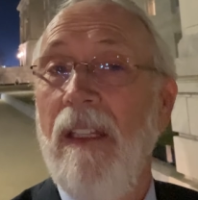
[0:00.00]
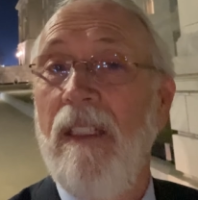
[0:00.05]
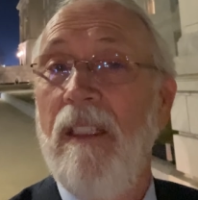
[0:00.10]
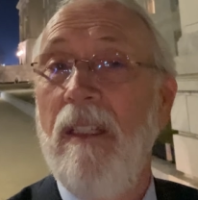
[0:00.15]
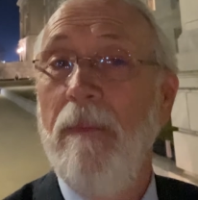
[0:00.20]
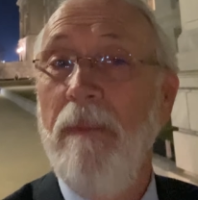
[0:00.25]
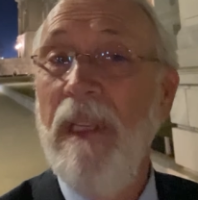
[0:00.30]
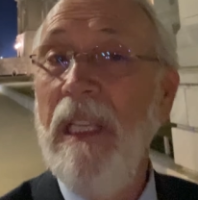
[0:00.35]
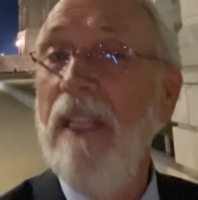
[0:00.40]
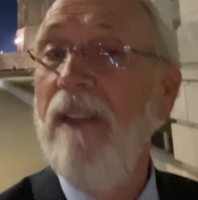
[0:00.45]

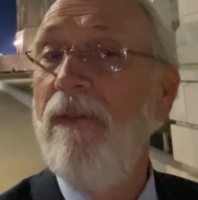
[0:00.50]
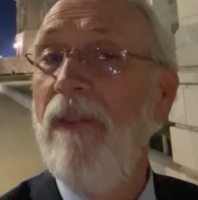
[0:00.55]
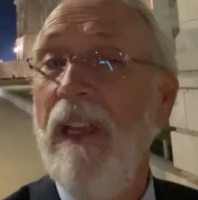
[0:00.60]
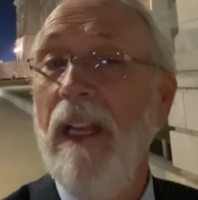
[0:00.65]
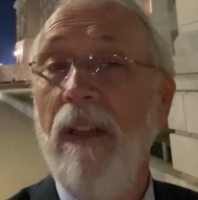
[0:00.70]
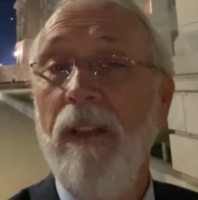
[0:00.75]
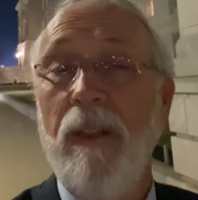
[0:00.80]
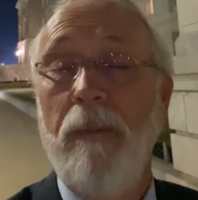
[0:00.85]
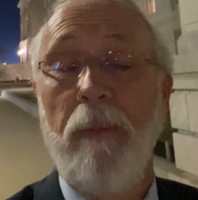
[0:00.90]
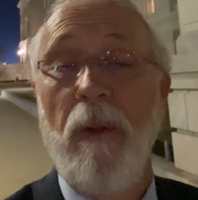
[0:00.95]
to me, he
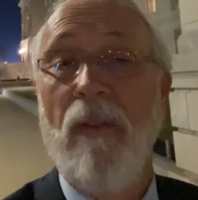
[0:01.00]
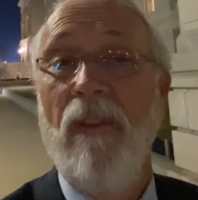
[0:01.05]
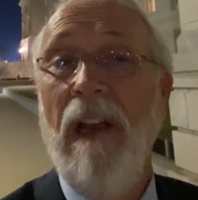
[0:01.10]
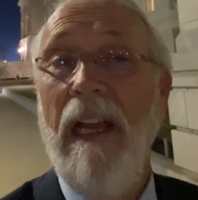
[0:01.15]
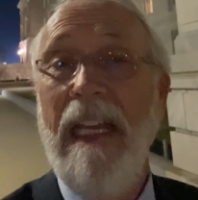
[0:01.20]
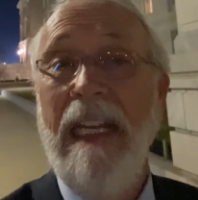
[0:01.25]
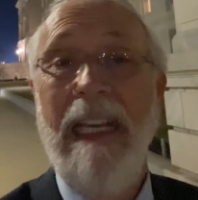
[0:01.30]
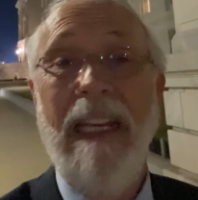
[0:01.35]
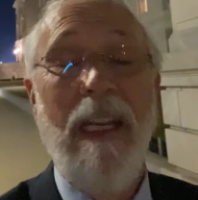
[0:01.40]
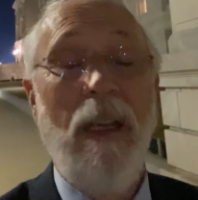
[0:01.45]
failed to
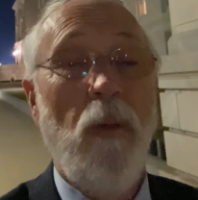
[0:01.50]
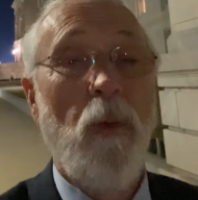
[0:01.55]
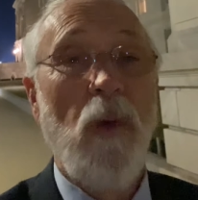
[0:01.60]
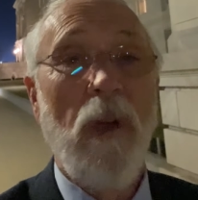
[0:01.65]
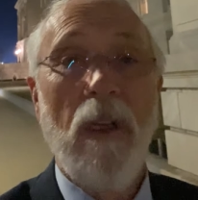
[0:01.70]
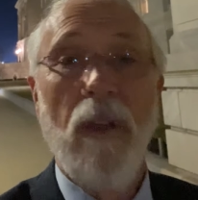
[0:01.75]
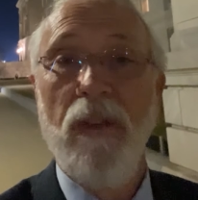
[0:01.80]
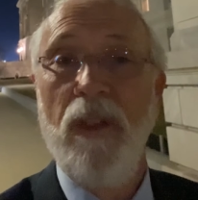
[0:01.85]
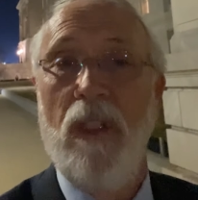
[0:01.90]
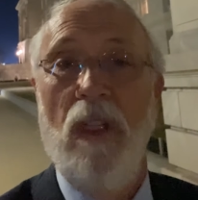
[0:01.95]
provide any
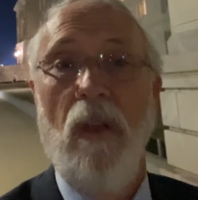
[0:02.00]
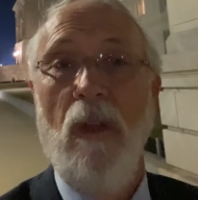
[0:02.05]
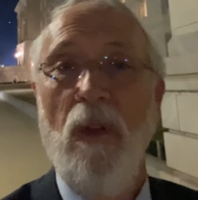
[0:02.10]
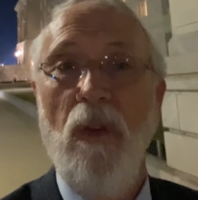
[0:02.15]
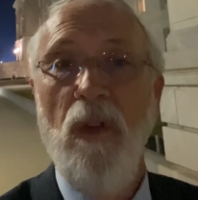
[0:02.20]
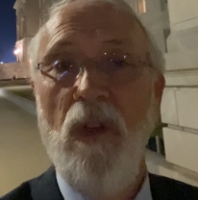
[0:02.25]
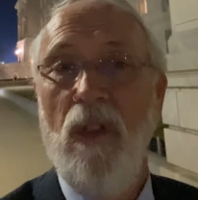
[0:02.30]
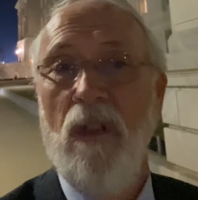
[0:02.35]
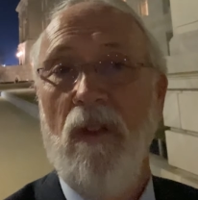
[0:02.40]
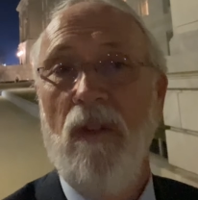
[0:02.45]
real
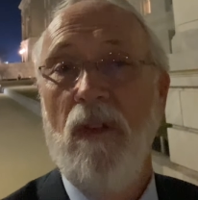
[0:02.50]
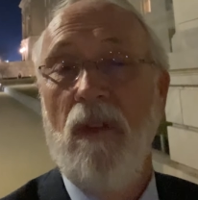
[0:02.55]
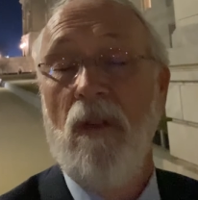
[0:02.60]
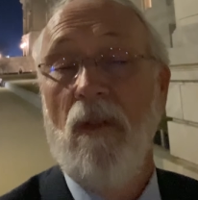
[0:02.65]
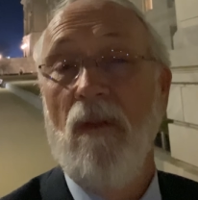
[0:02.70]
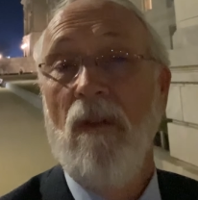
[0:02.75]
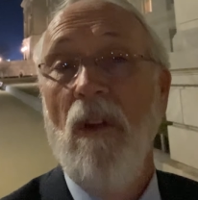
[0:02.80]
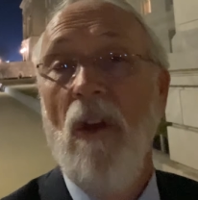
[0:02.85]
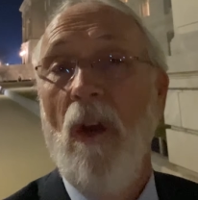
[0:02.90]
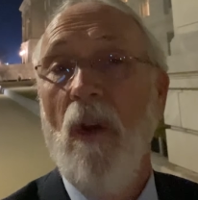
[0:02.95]
solutions
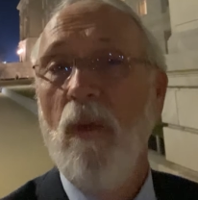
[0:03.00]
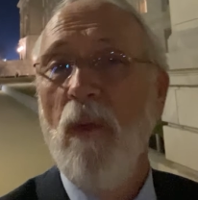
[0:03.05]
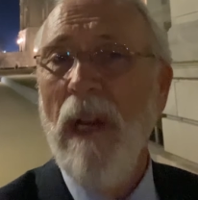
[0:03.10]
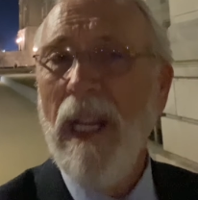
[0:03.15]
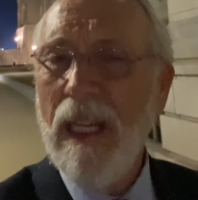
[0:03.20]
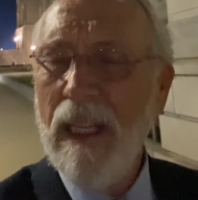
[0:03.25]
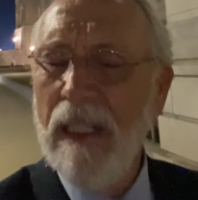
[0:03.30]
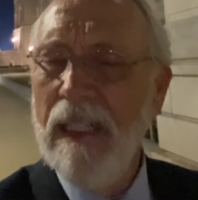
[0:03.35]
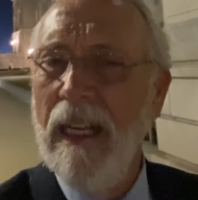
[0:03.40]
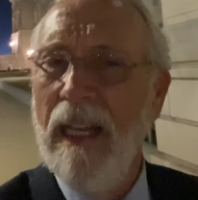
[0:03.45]
or, or
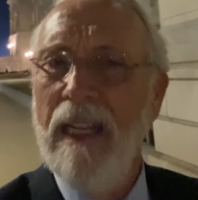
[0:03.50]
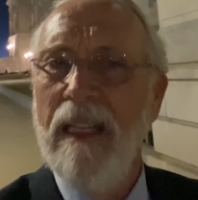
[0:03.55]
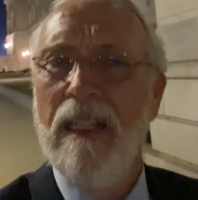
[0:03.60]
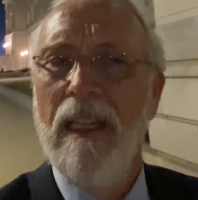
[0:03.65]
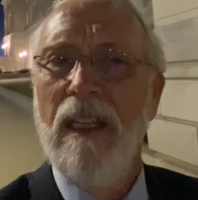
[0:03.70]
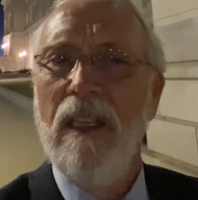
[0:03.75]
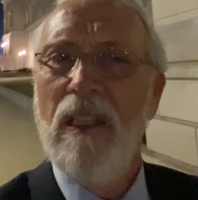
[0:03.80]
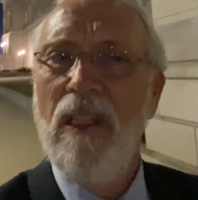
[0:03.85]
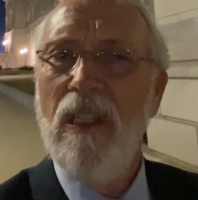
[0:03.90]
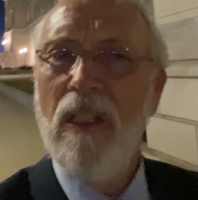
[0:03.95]
recognize
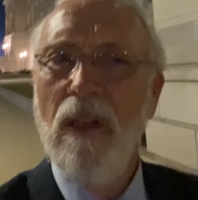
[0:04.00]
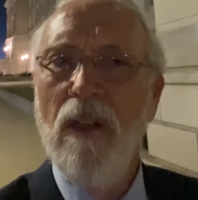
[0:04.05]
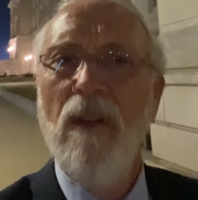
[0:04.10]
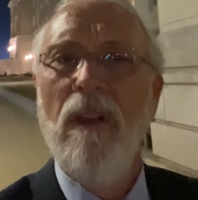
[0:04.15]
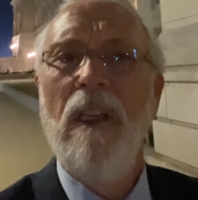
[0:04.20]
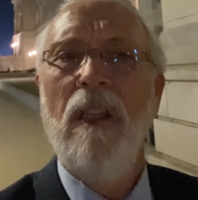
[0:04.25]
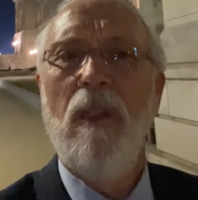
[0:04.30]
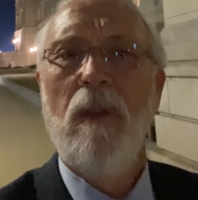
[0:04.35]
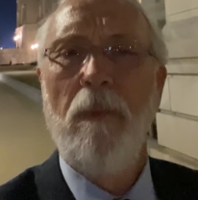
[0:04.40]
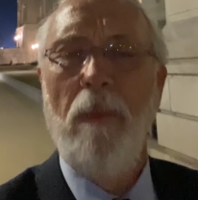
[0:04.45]
that
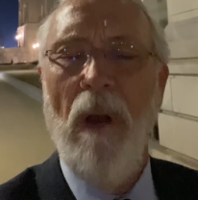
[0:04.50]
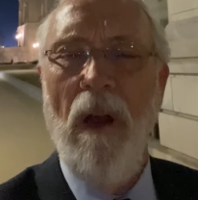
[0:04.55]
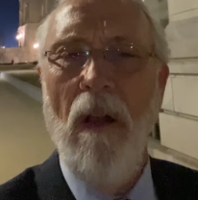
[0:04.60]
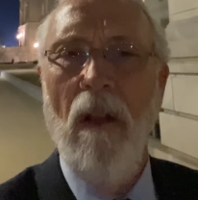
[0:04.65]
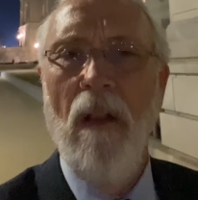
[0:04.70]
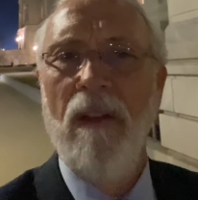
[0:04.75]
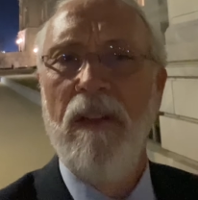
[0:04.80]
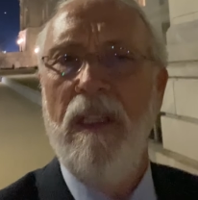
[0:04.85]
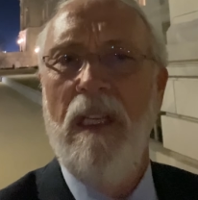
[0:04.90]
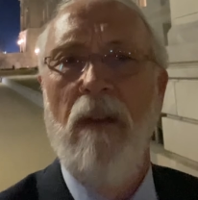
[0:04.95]
serious
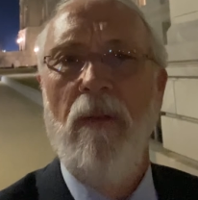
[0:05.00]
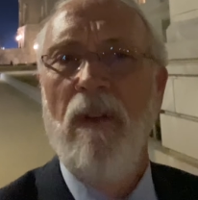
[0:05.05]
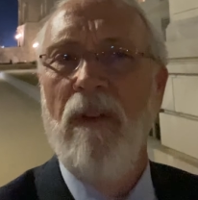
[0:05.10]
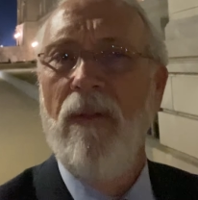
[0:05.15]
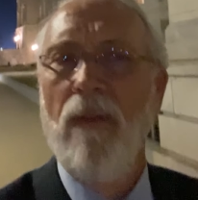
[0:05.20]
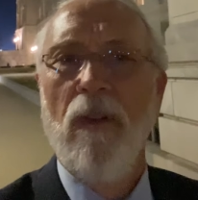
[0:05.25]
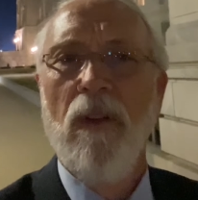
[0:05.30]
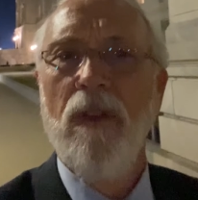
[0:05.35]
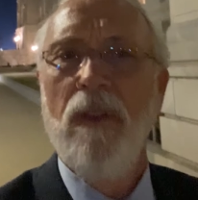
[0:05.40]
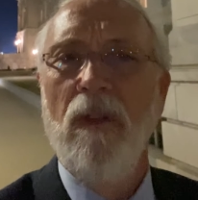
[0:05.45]
policy
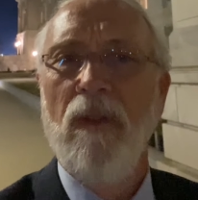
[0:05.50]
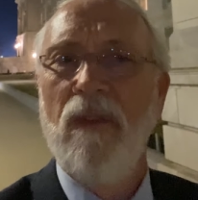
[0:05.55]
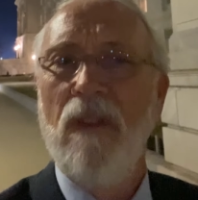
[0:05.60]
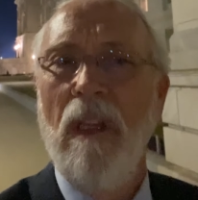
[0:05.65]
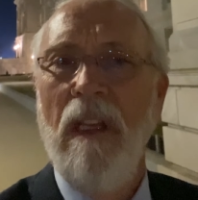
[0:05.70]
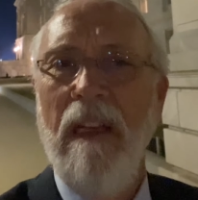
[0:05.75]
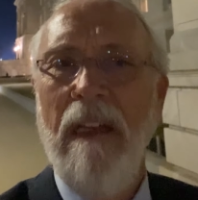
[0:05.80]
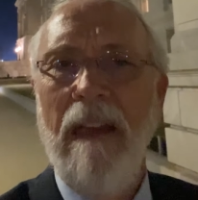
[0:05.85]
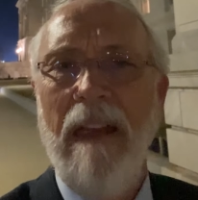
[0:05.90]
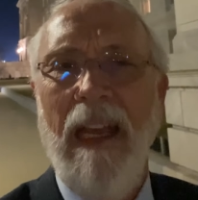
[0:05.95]
reversals
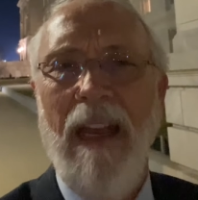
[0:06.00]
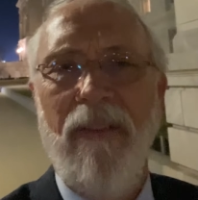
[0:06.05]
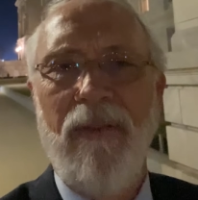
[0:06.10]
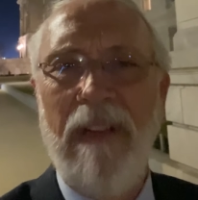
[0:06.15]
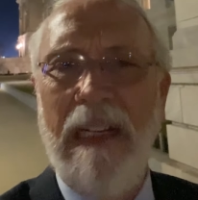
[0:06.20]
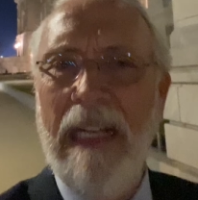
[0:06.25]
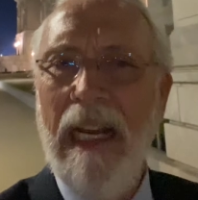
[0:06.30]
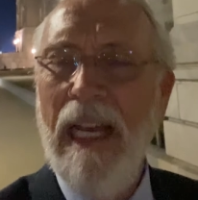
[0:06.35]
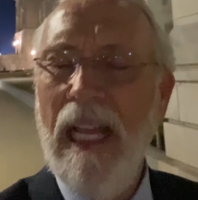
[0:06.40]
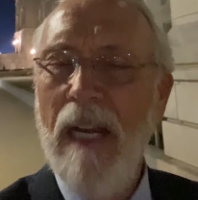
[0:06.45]
have
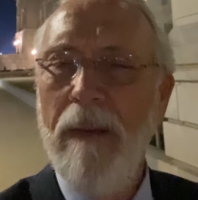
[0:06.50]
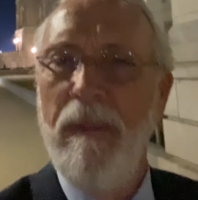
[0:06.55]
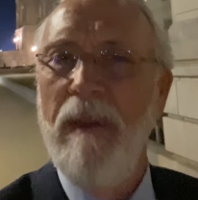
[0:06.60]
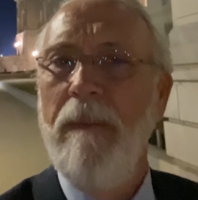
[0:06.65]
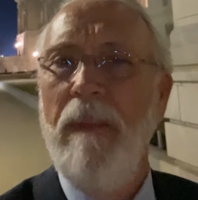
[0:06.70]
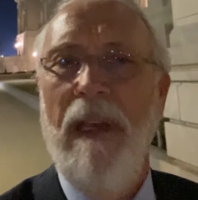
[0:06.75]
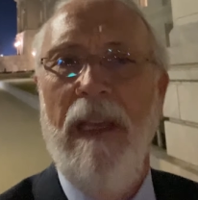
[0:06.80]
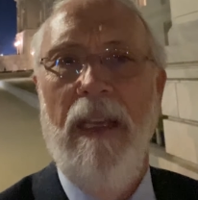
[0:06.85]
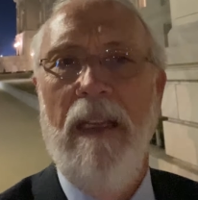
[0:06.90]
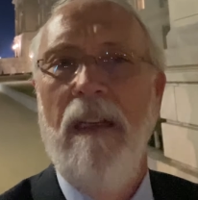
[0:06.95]
got to be
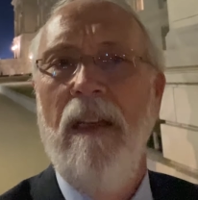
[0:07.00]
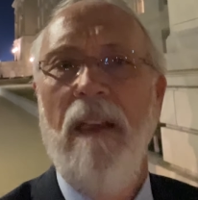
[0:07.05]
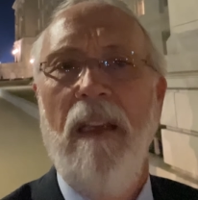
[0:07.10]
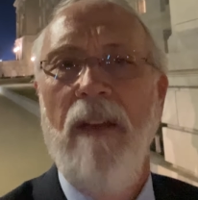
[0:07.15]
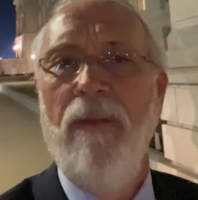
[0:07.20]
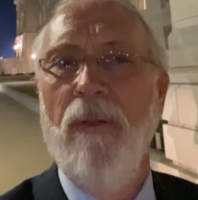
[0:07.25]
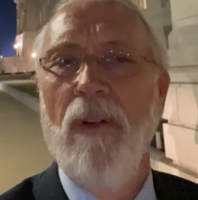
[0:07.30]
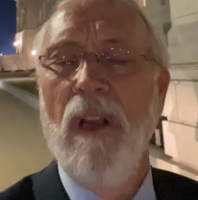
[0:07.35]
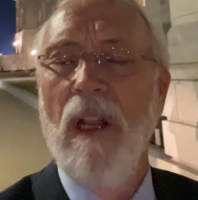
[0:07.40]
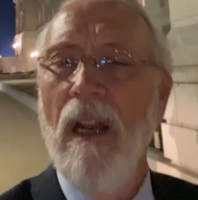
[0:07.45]
made
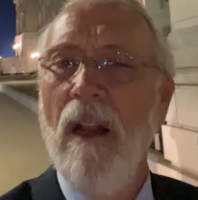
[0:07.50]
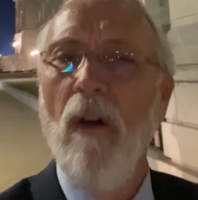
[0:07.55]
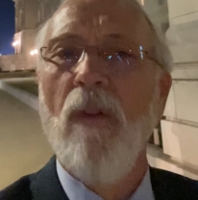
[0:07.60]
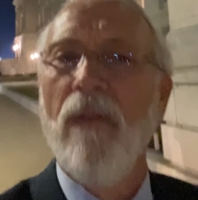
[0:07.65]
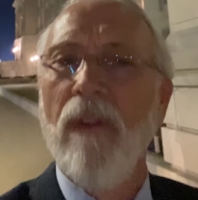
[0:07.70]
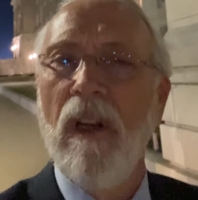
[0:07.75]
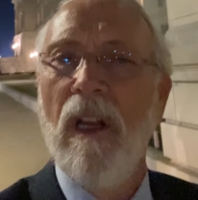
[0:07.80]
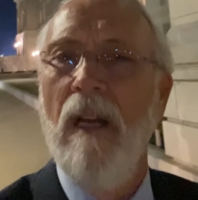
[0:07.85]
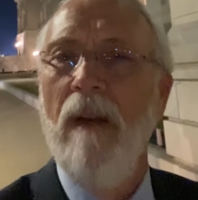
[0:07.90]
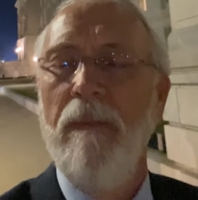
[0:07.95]
if we're going to
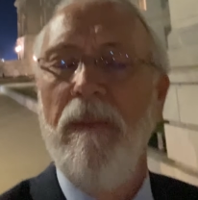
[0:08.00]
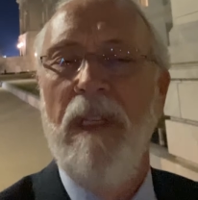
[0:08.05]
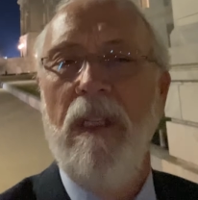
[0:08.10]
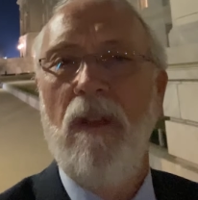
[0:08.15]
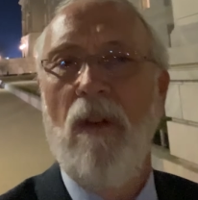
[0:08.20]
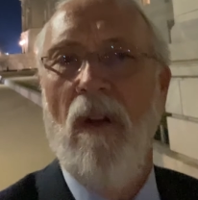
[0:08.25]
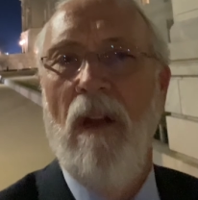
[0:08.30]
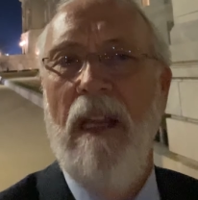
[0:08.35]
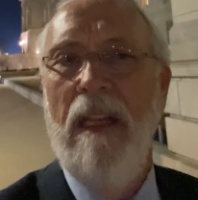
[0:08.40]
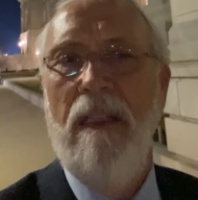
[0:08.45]
overcome
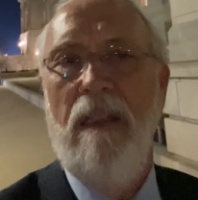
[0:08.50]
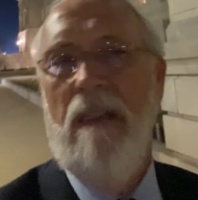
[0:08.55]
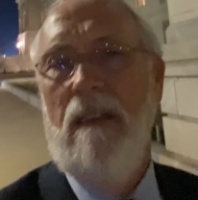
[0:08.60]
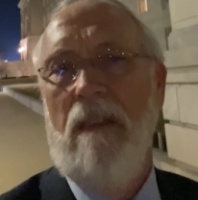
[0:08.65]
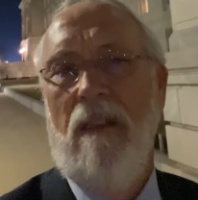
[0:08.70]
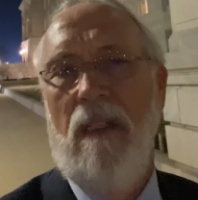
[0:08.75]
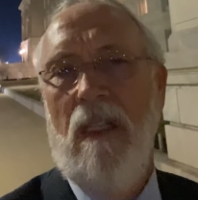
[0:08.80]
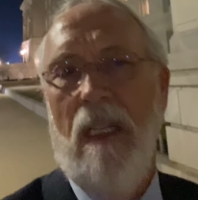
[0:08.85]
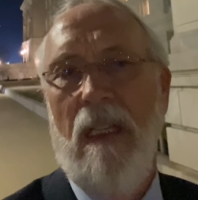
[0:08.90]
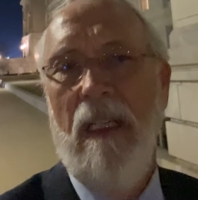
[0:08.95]
these
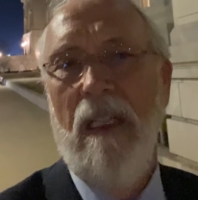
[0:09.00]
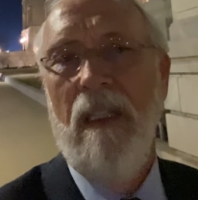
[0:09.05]
crises.